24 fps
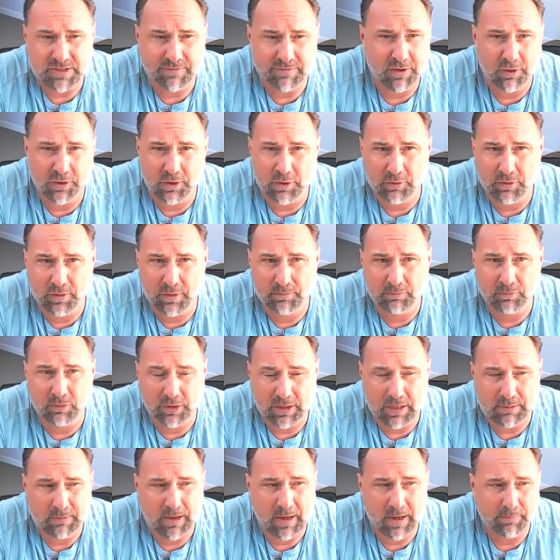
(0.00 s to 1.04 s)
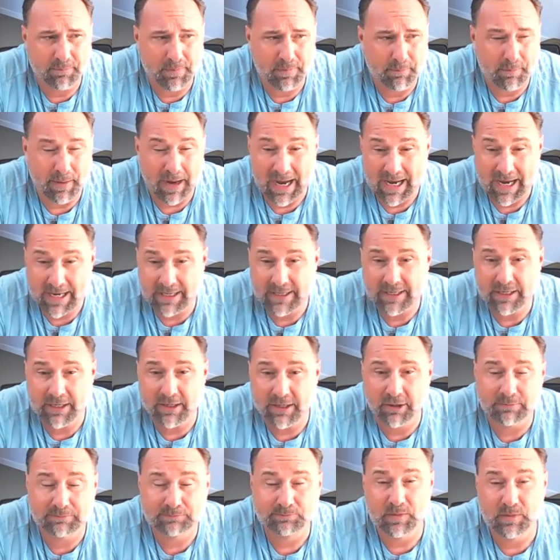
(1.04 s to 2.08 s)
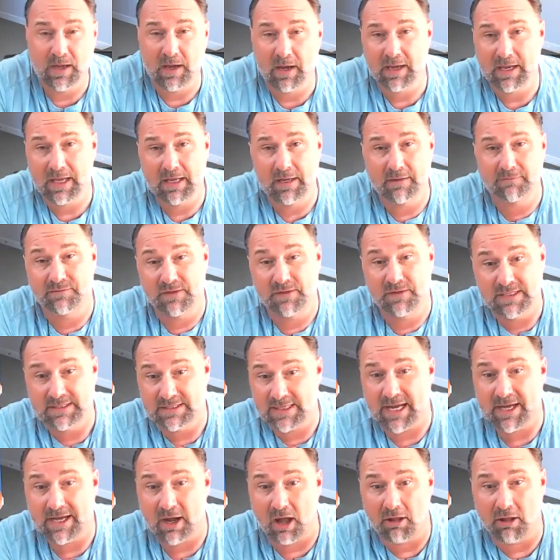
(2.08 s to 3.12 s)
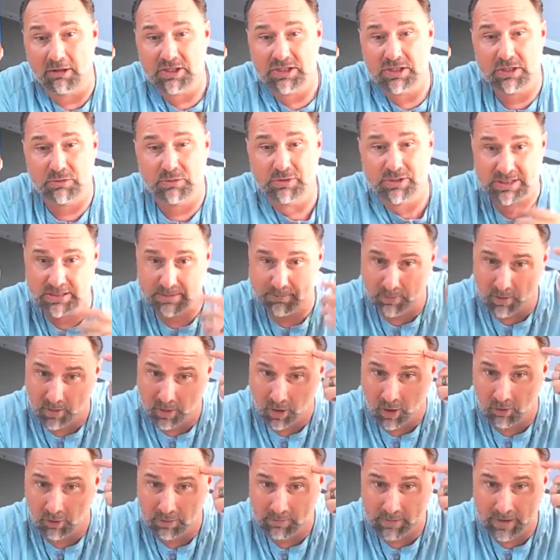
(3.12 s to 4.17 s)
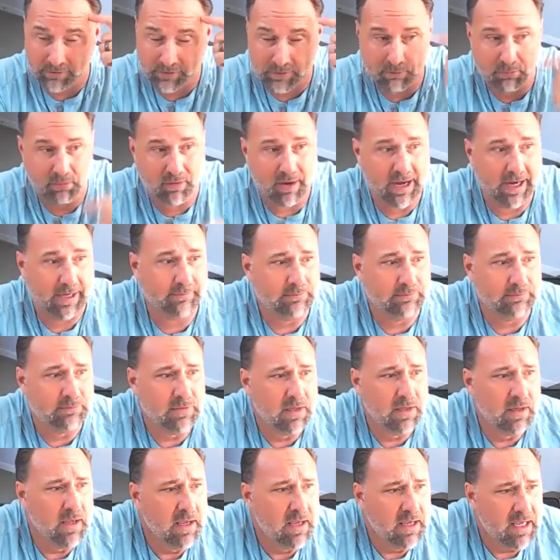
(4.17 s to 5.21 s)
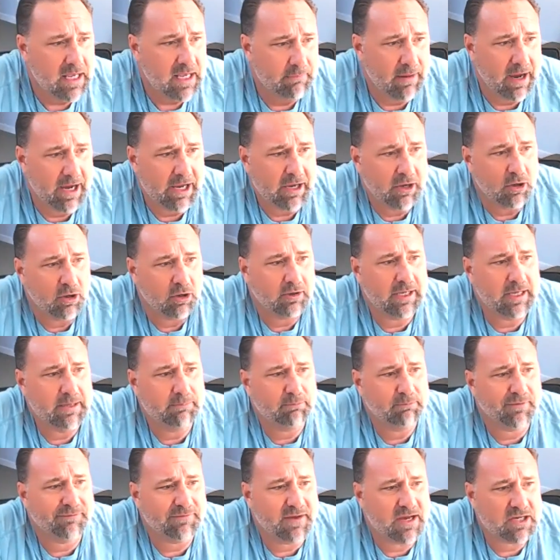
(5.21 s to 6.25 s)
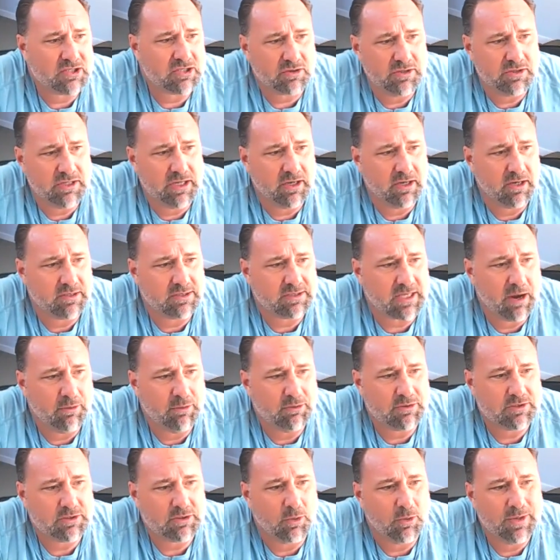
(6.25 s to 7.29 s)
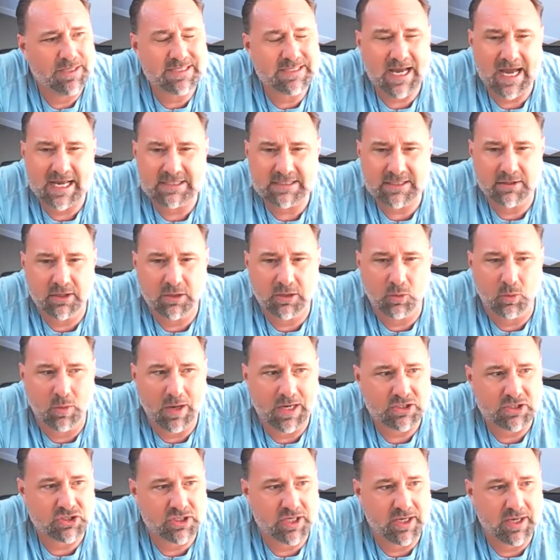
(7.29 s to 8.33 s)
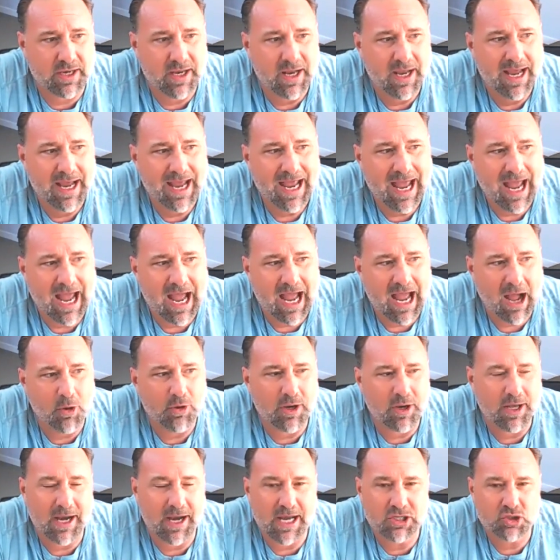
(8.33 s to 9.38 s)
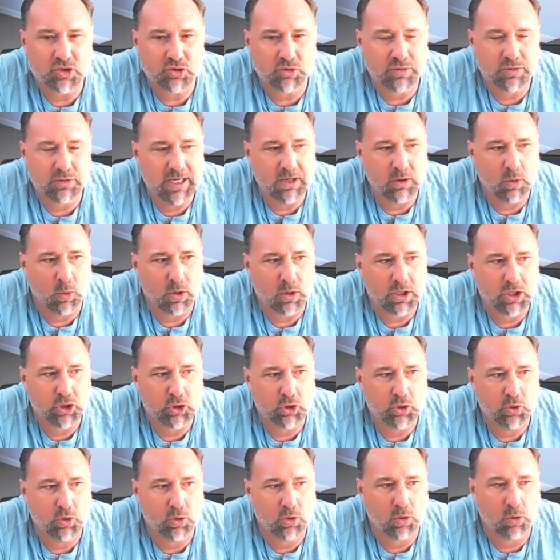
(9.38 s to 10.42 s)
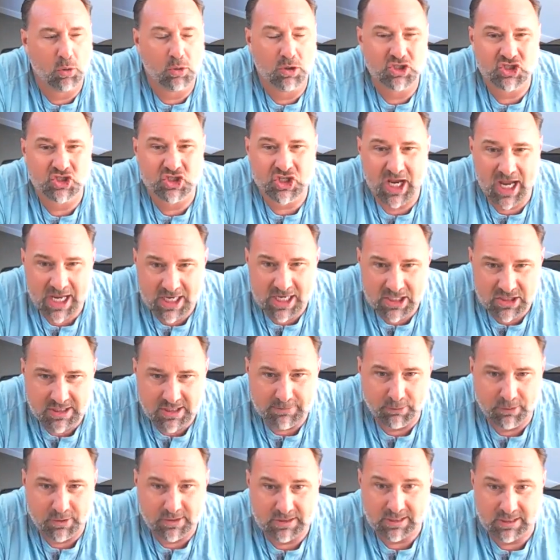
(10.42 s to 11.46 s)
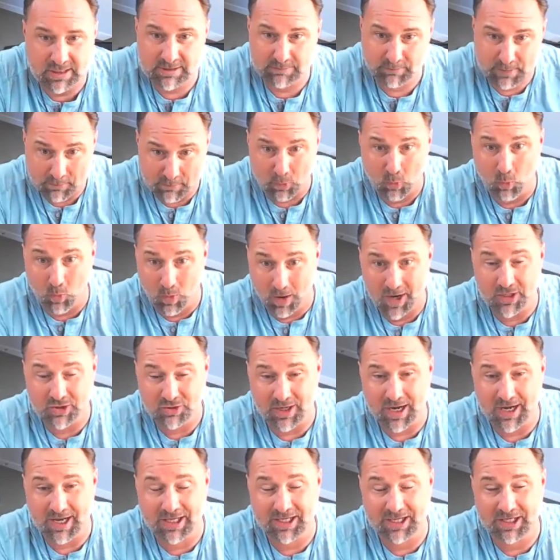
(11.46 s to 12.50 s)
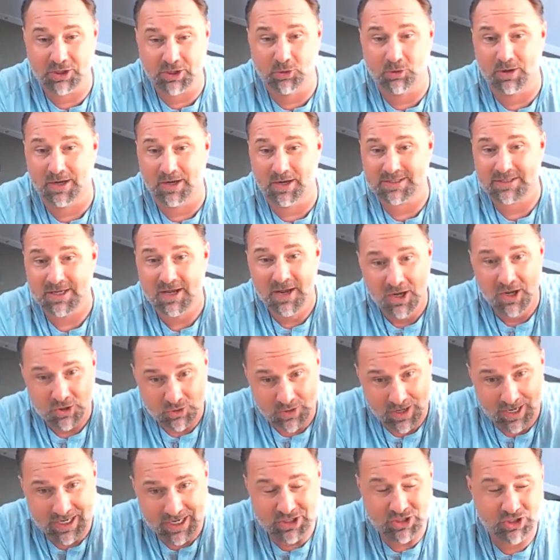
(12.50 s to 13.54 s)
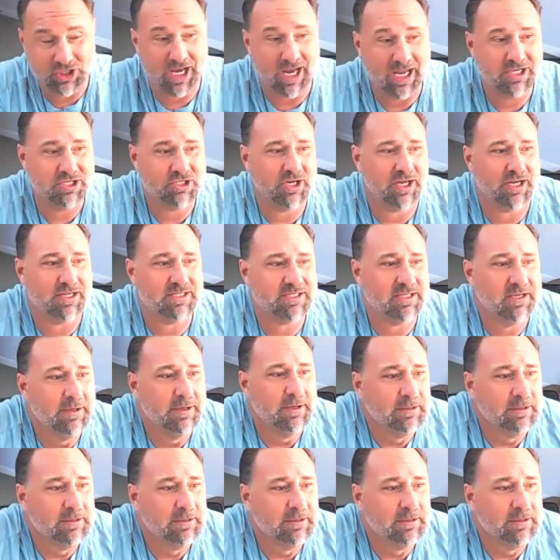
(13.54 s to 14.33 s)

If you don't know him, look him up, a pioneer uh, in, in psychology, which is all about the brain. In my early professional years, I was always asking the question, how can I treat or cure or change this person? Because people want to try to cure us, try to change us.